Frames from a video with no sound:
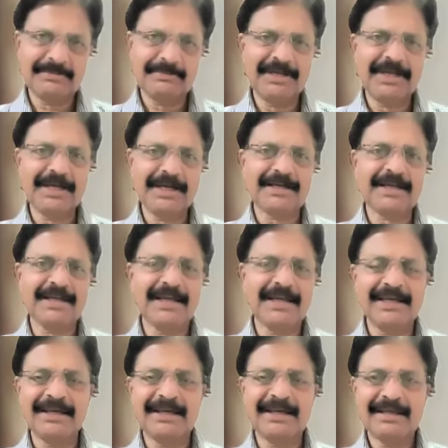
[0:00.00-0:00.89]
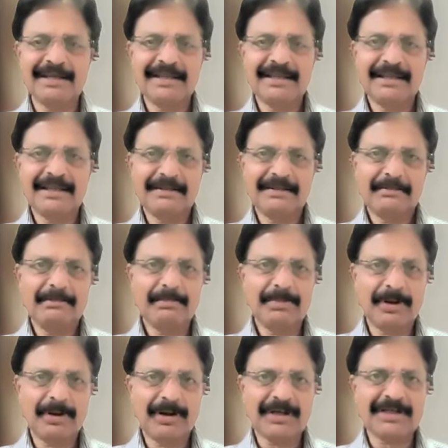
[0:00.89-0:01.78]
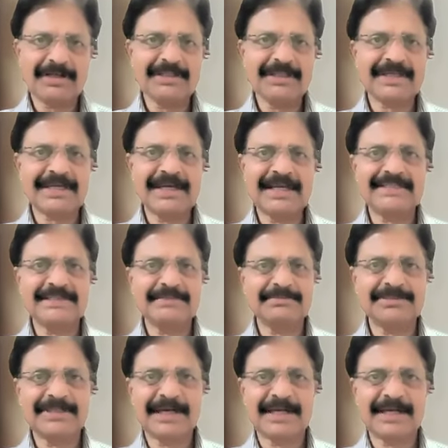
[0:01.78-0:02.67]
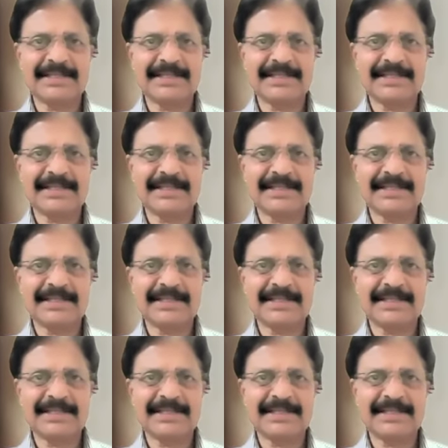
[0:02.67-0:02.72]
immediately block the calcium